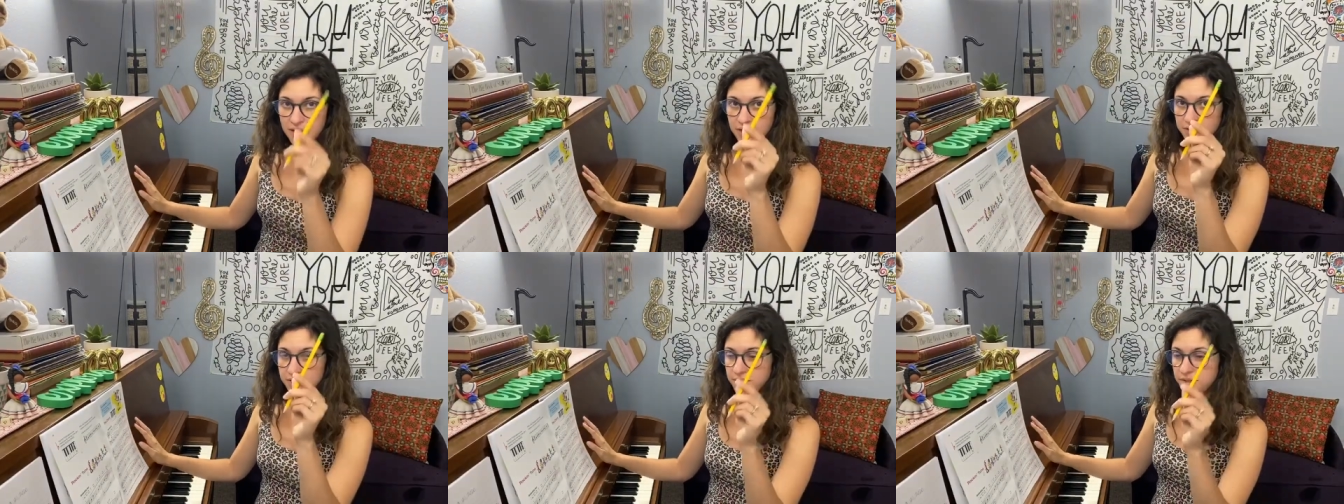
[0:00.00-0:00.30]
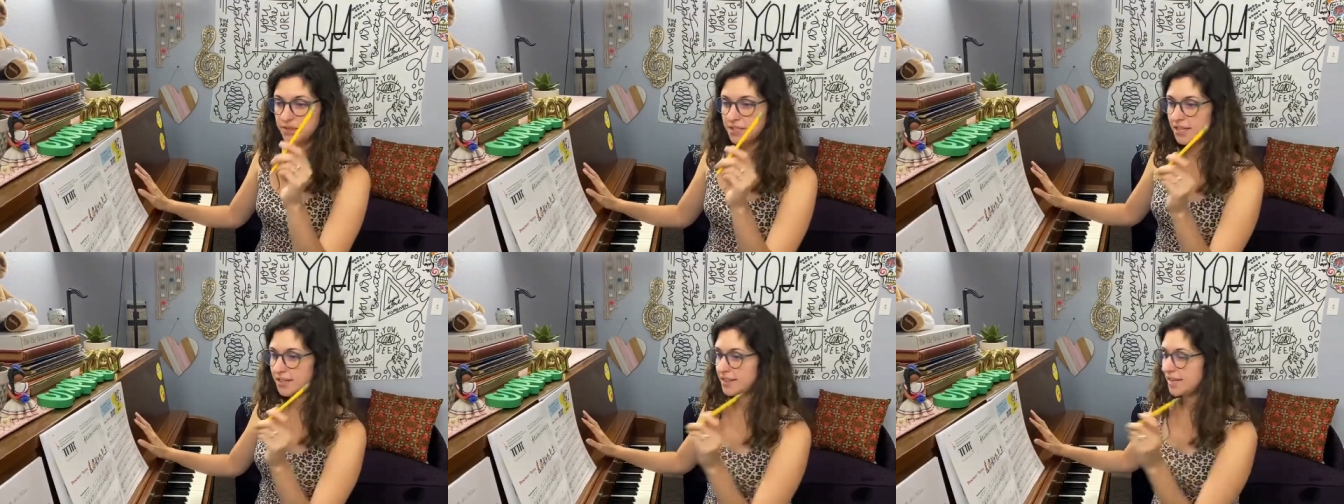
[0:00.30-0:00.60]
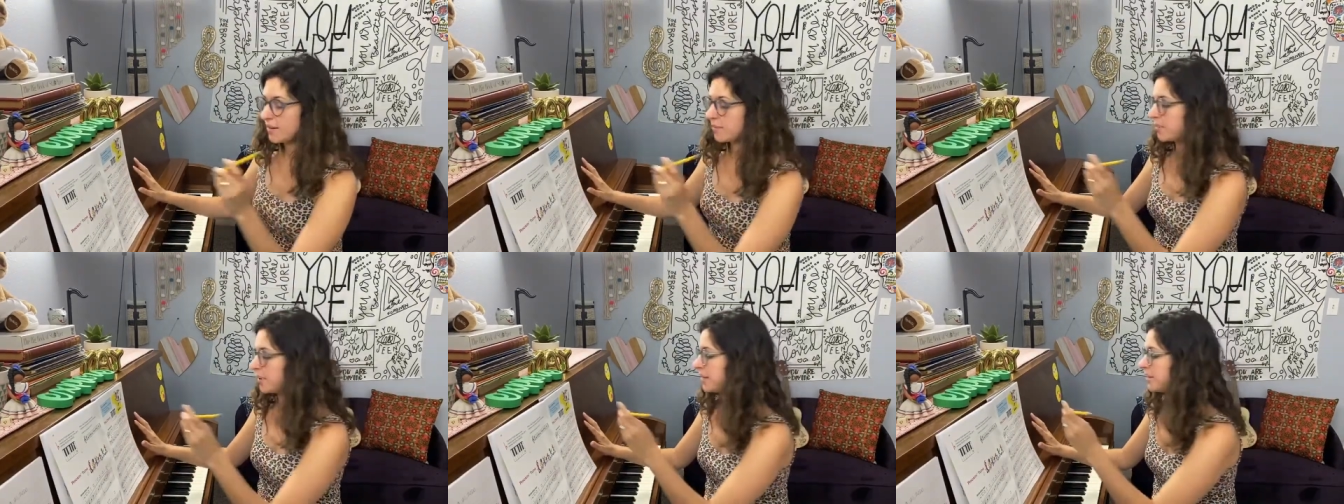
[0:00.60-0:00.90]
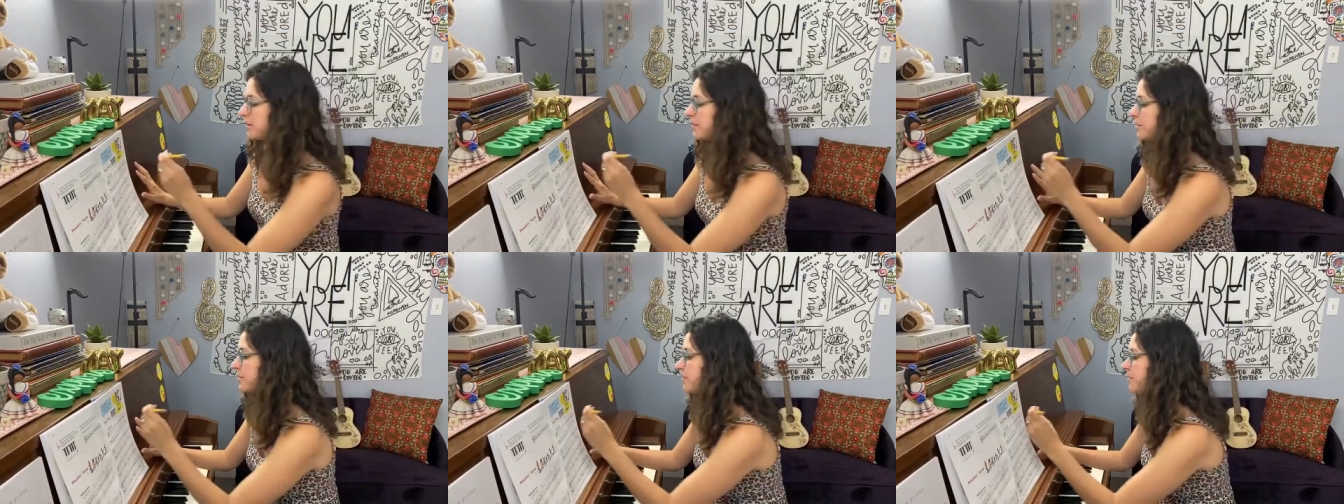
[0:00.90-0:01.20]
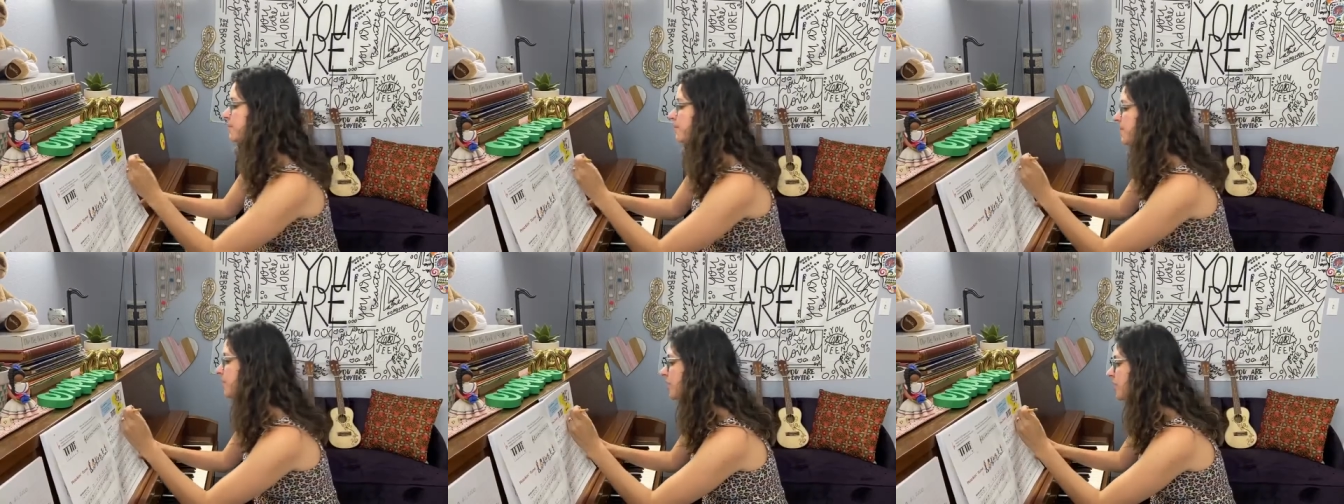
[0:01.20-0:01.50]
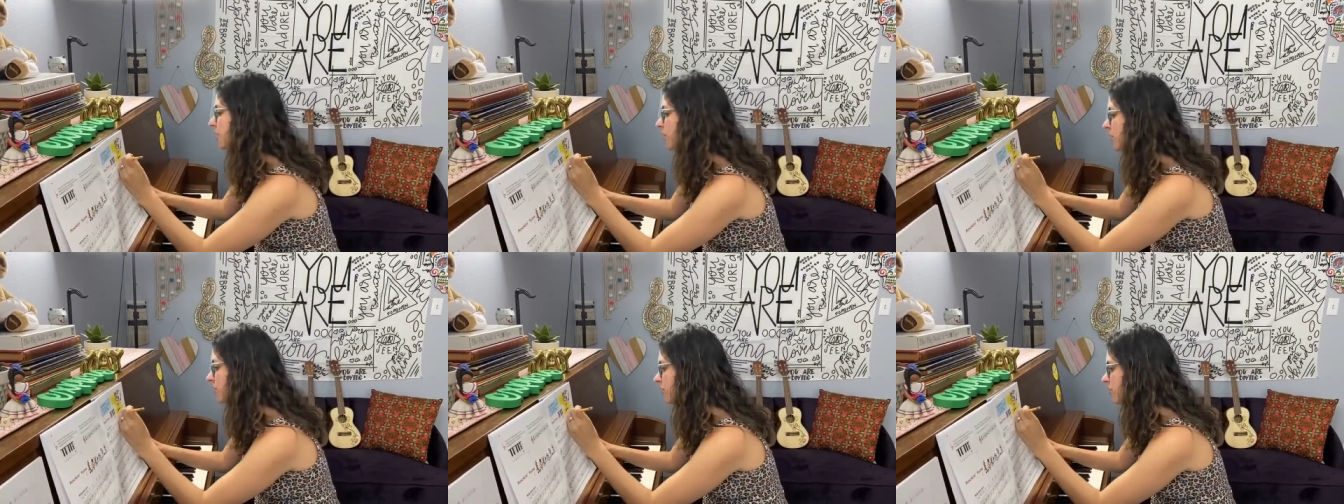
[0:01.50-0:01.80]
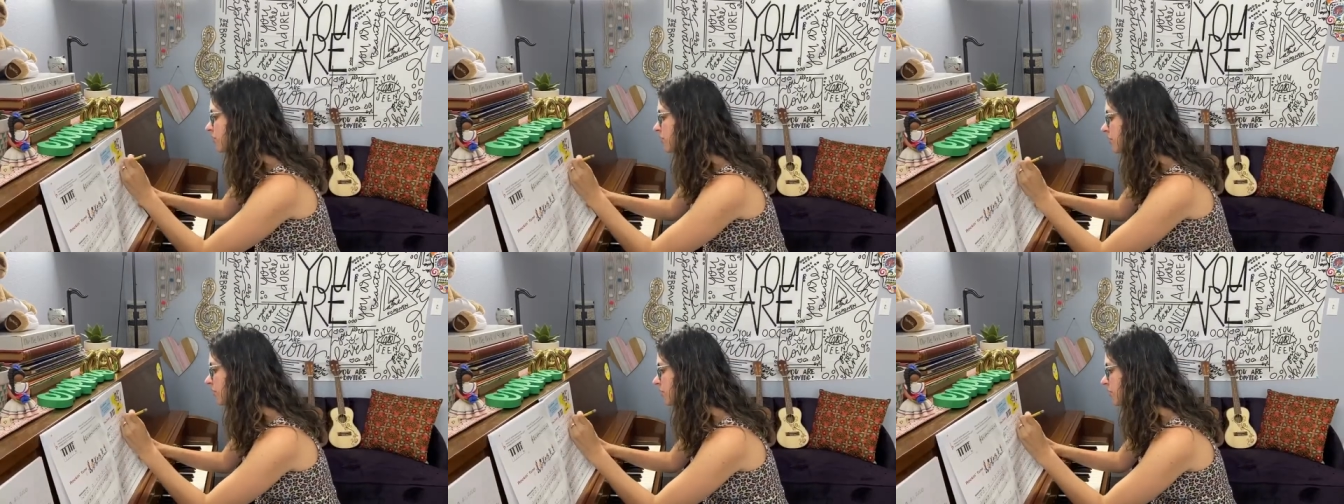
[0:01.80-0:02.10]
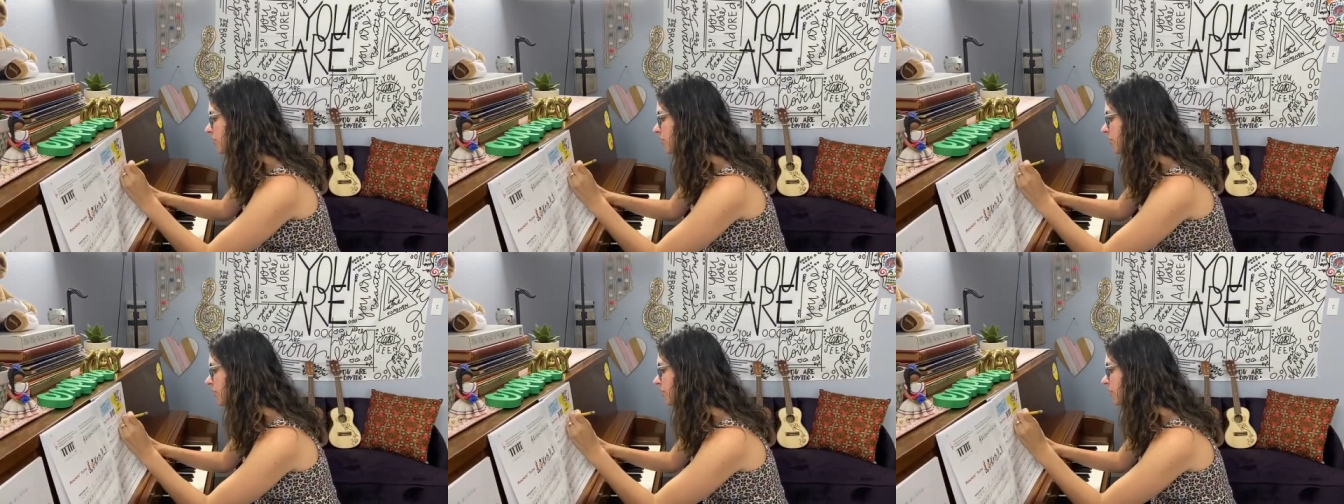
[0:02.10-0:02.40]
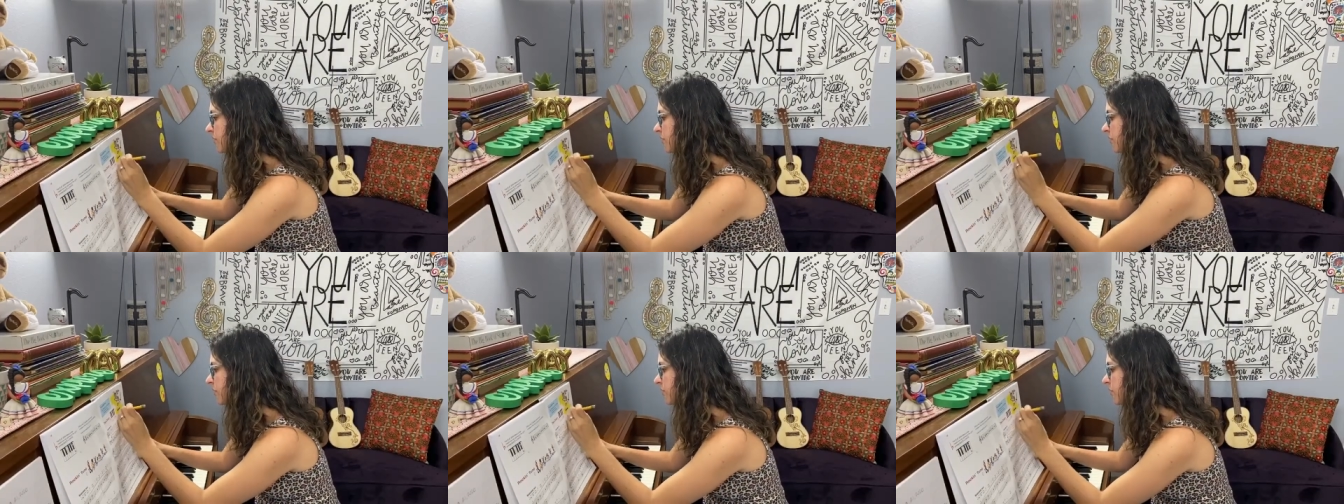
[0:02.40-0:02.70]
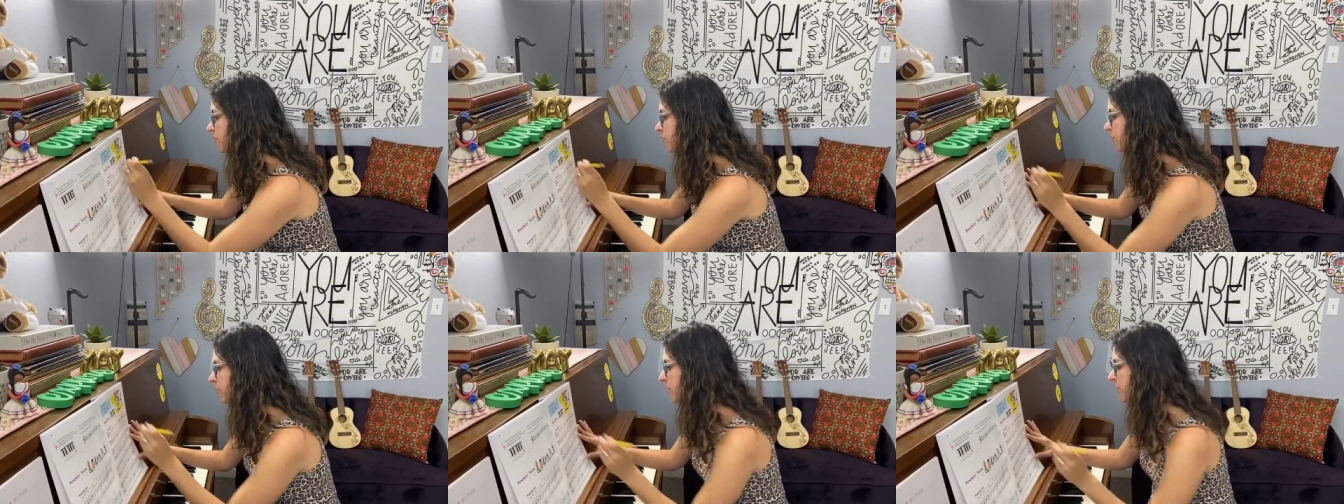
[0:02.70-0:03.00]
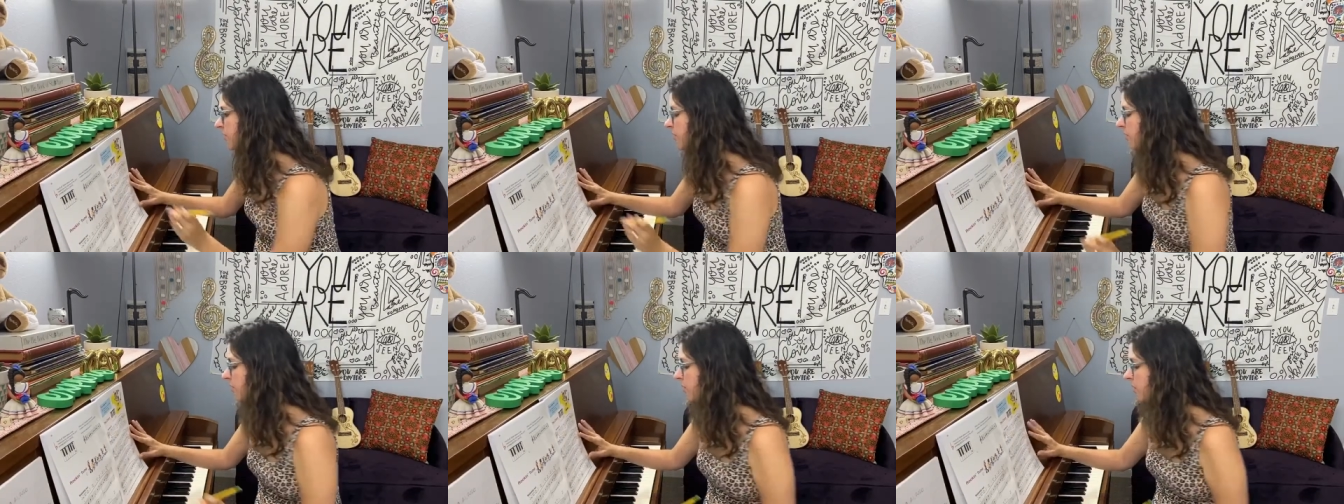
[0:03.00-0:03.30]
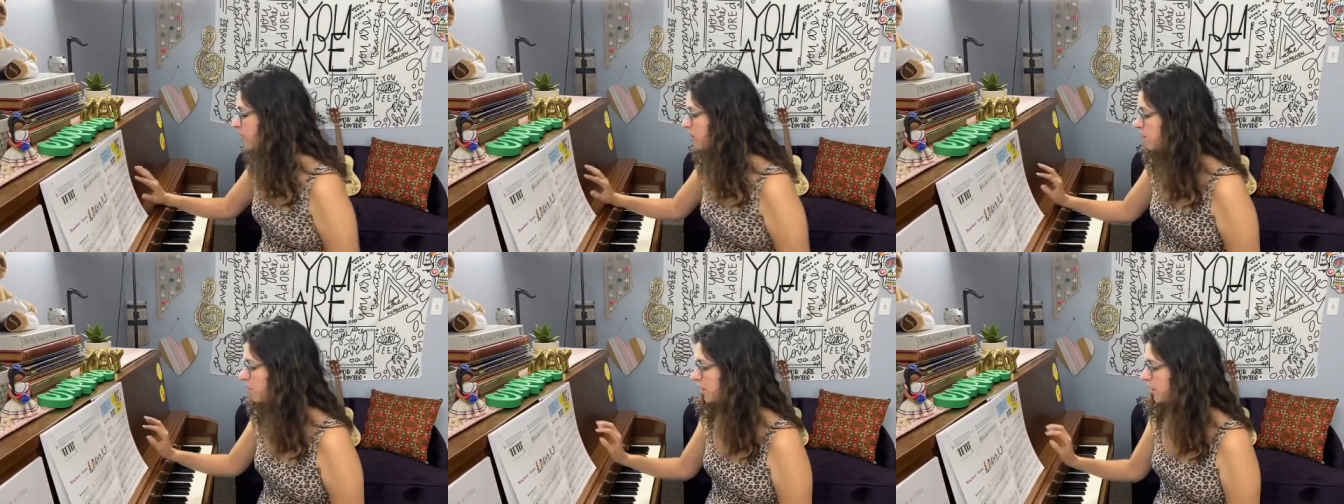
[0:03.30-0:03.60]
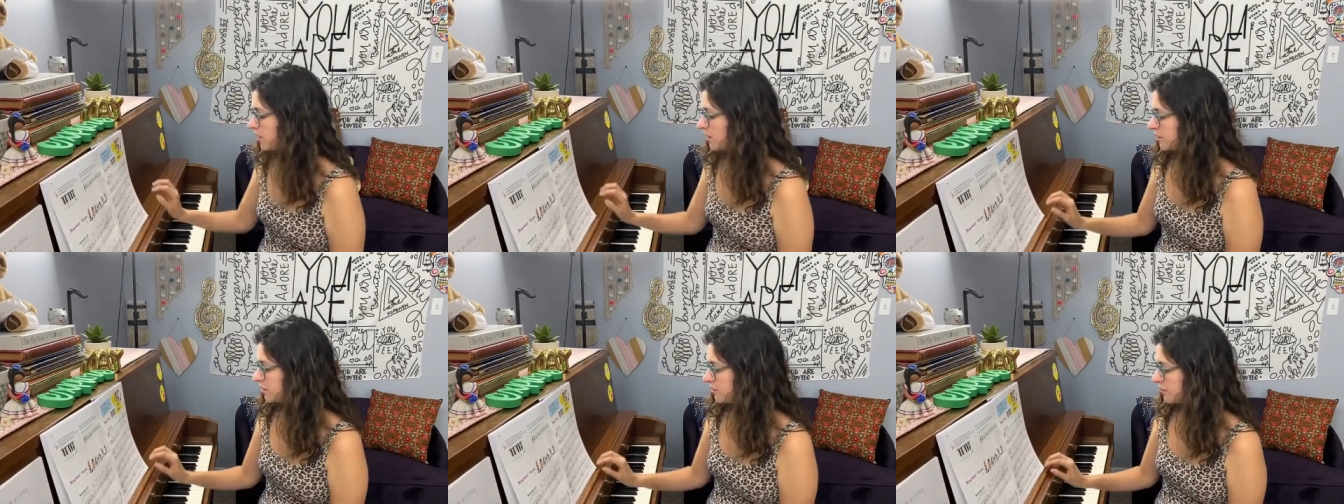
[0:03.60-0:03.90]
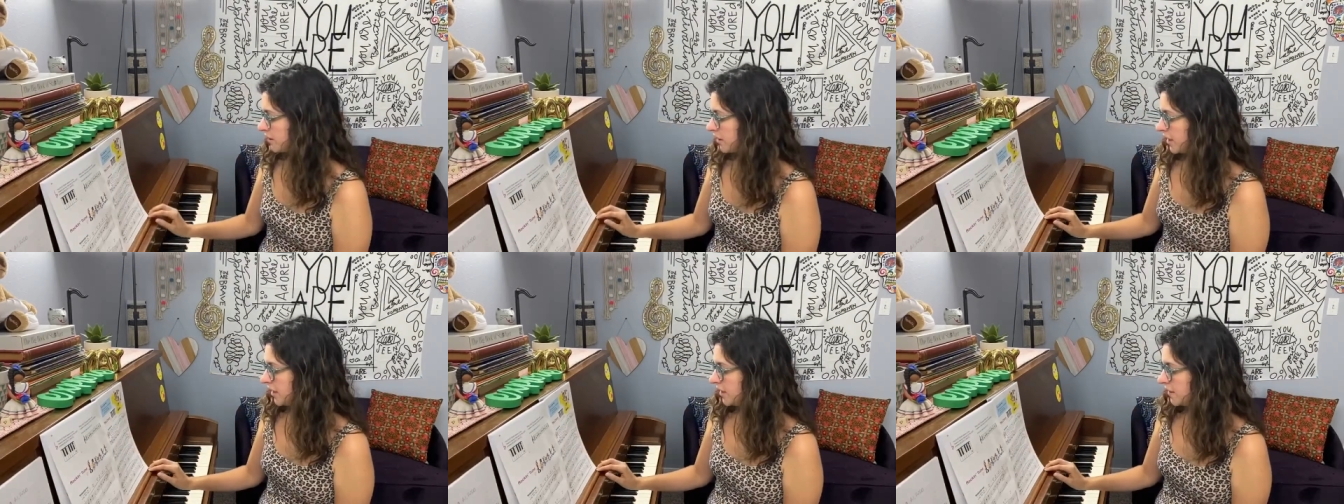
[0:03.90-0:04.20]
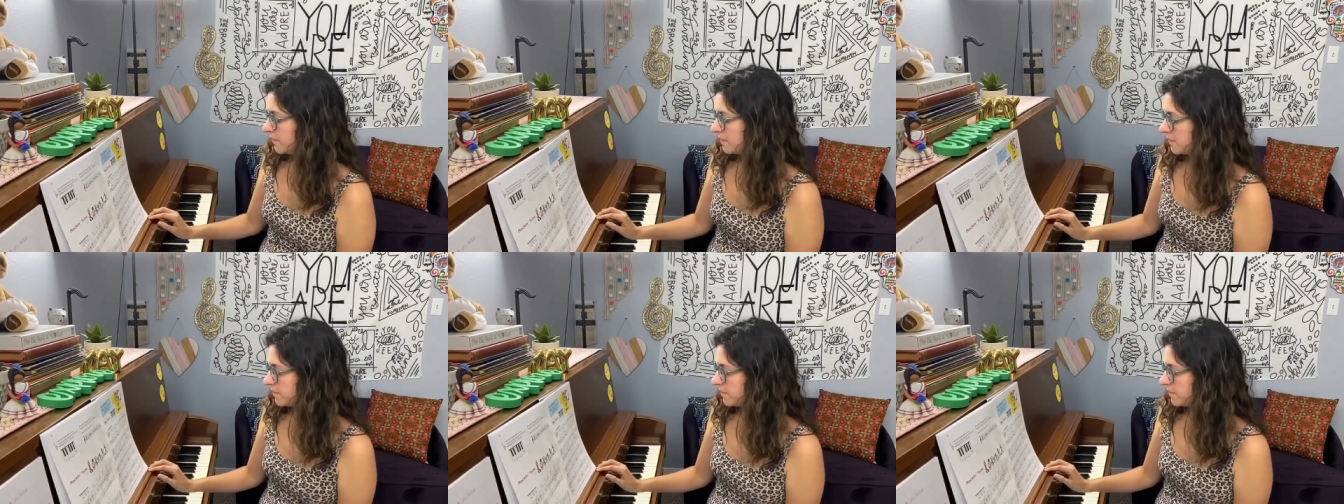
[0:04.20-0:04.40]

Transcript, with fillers: So take that pencil and you can circle those two chords, right?